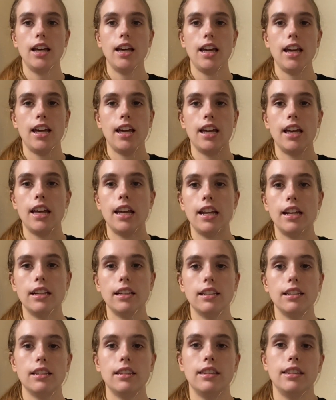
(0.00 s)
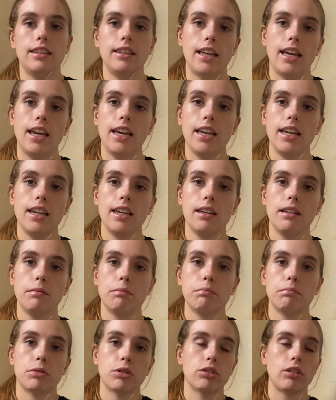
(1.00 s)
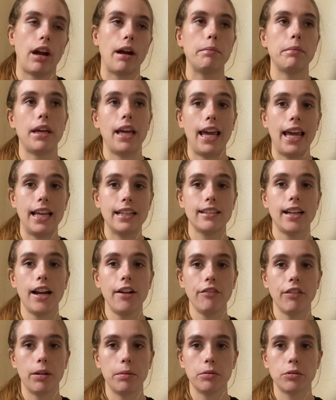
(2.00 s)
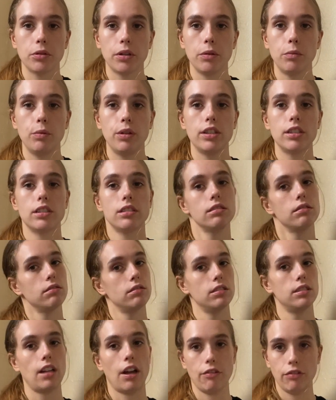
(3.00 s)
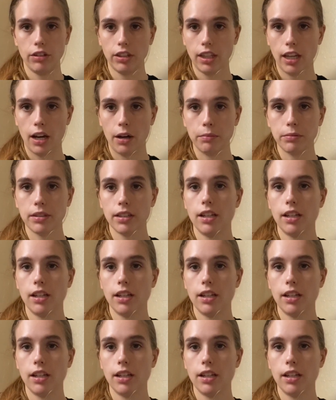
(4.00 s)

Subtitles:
and they prescribed me an anti-inflammatory, which definitely helped.